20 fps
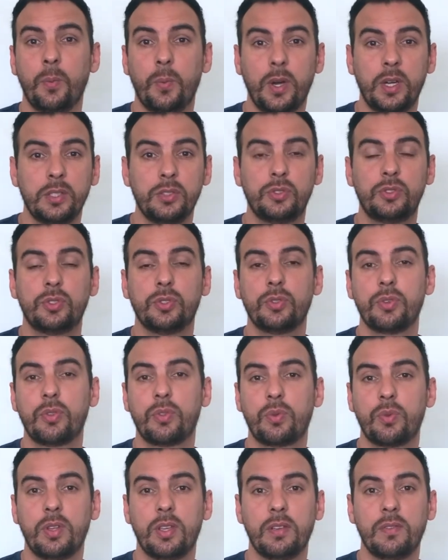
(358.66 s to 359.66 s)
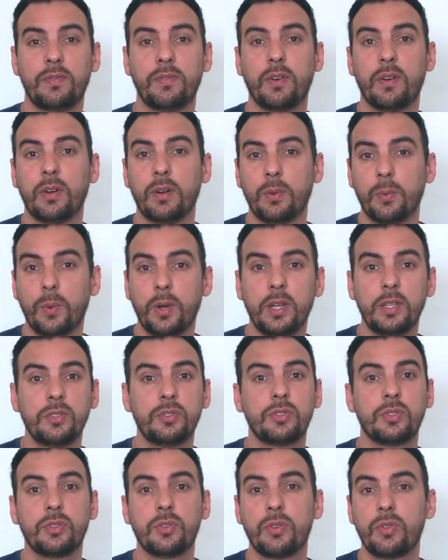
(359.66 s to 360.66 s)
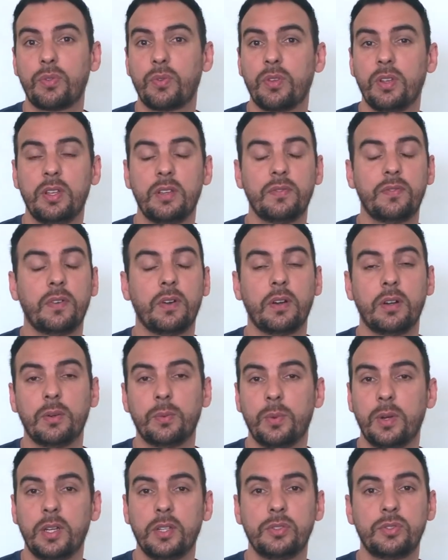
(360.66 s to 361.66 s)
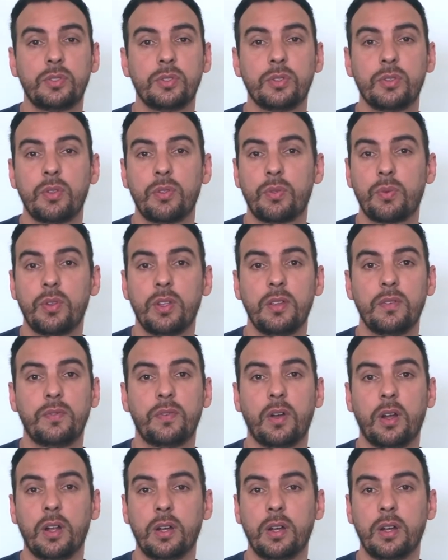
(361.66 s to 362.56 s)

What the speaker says: 2, 3, 4, 1, 2, 3, 4, 1, 2, 3, 4.